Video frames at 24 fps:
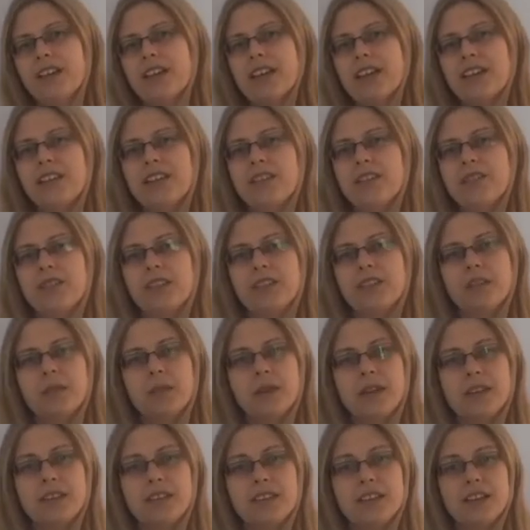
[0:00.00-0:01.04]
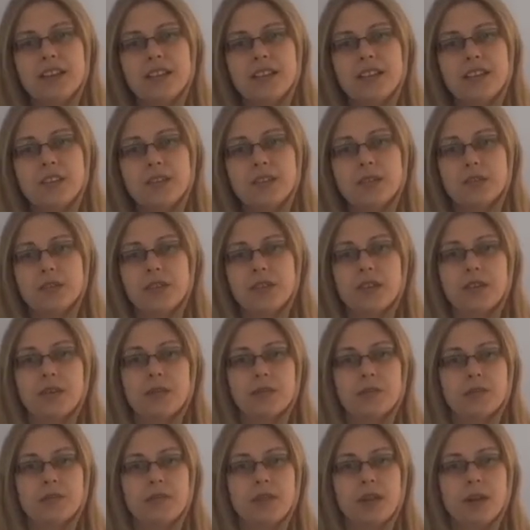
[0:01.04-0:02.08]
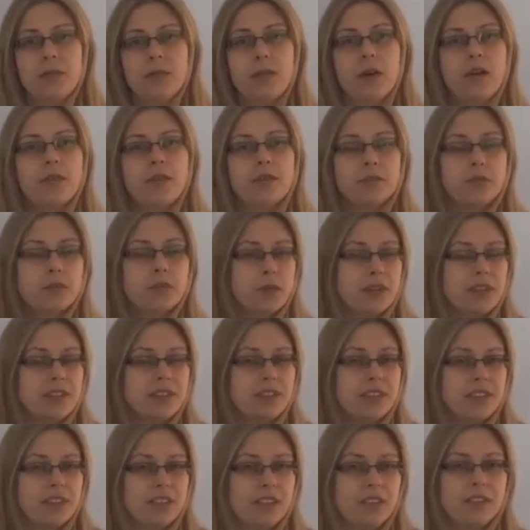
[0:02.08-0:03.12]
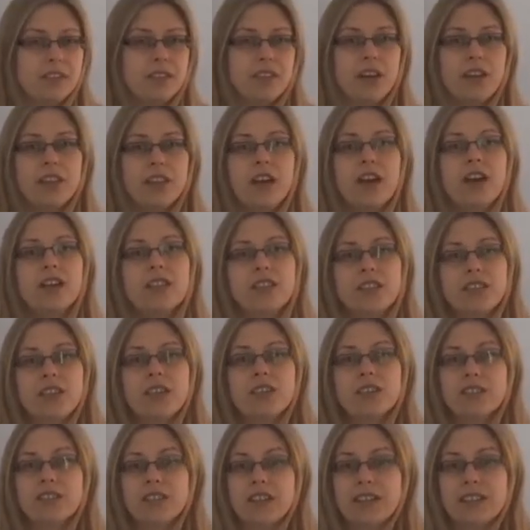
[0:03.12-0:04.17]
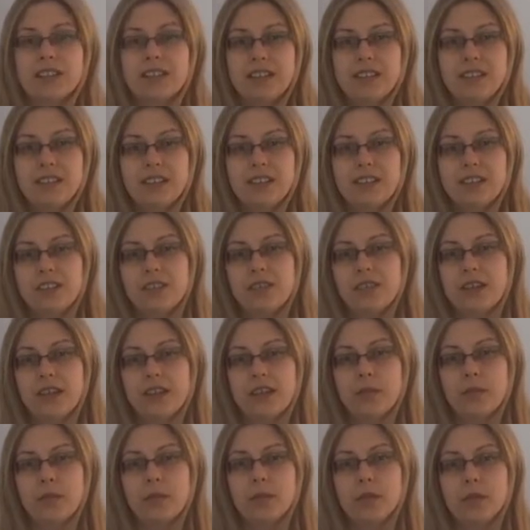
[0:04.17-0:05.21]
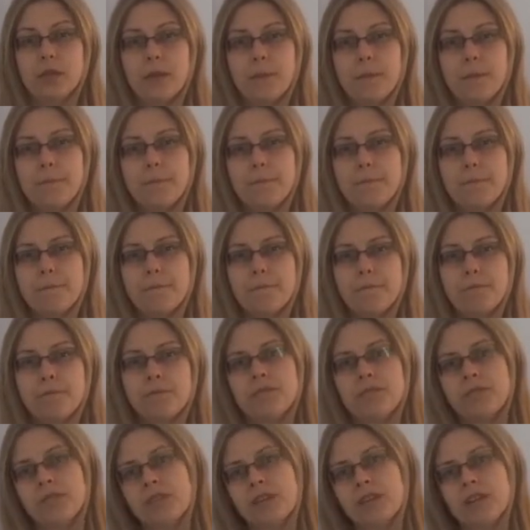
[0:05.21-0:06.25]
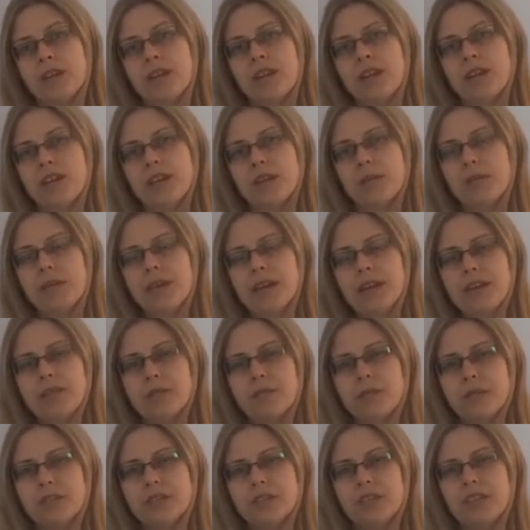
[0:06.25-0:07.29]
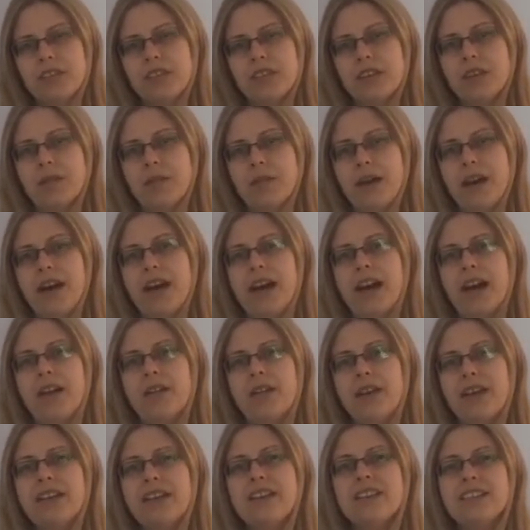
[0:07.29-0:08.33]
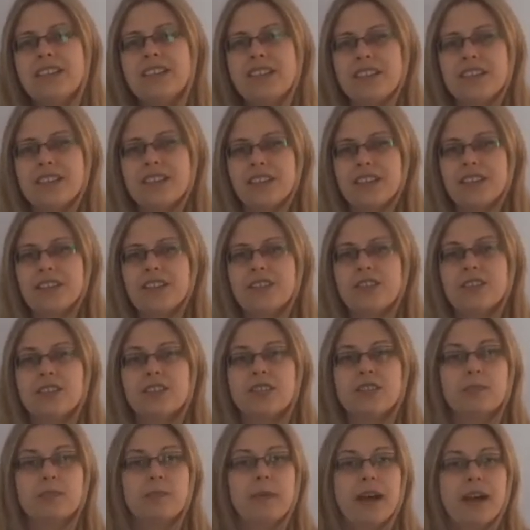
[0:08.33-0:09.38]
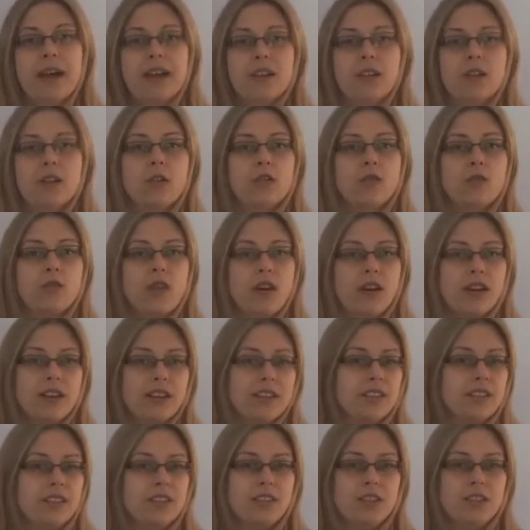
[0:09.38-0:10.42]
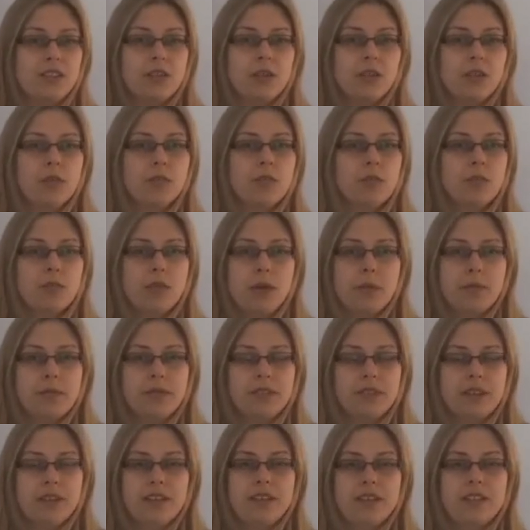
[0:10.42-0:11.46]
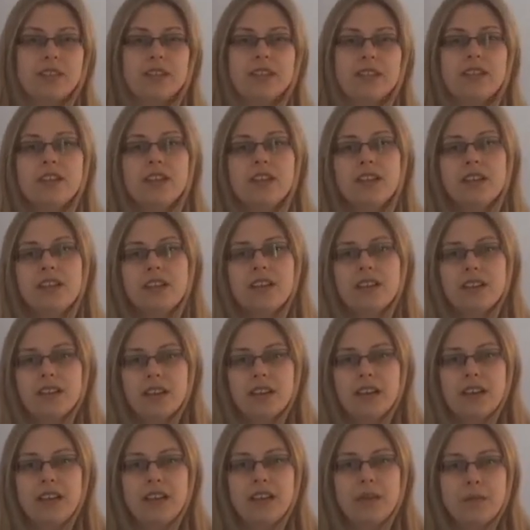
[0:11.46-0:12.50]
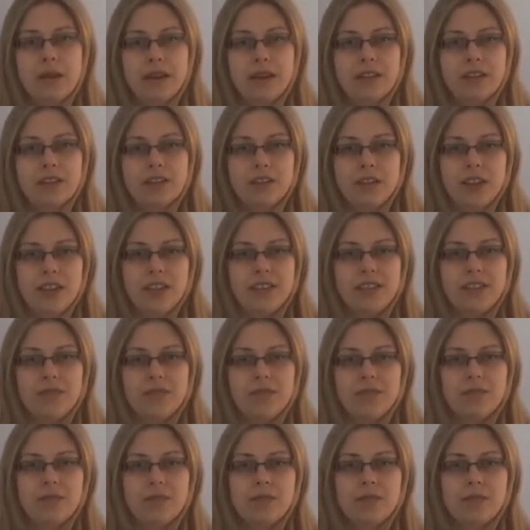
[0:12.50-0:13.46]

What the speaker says: can they find a way to get in touch with you apart from tweeting you? Are there other contact details available? You might even want to think about how easy it is to spell or write your website and email address.